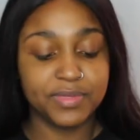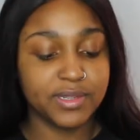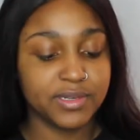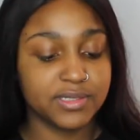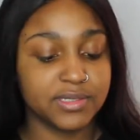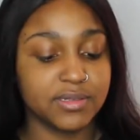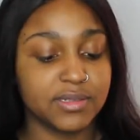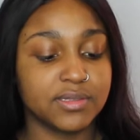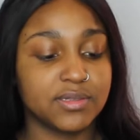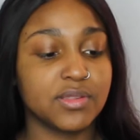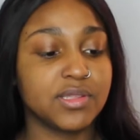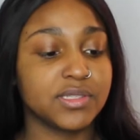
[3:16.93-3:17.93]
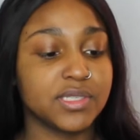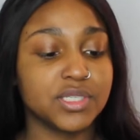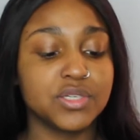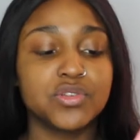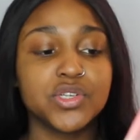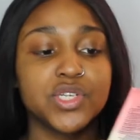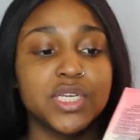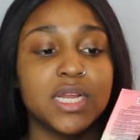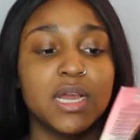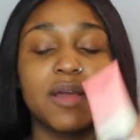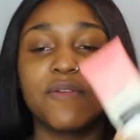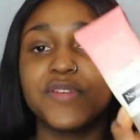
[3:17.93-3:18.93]
There's this
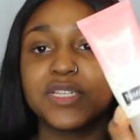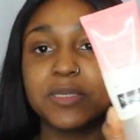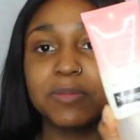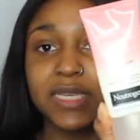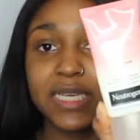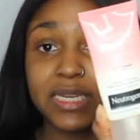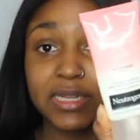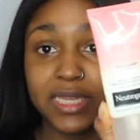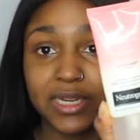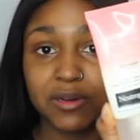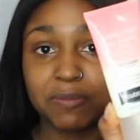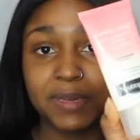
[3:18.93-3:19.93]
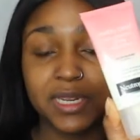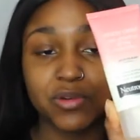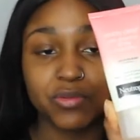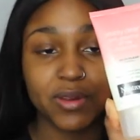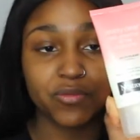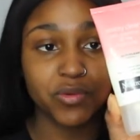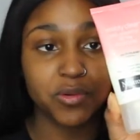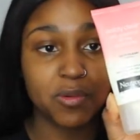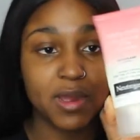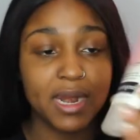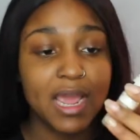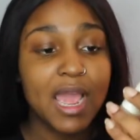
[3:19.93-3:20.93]
Neutrogena Visibly Clear Pink Grapefruit
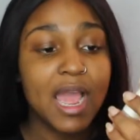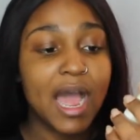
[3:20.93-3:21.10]
one.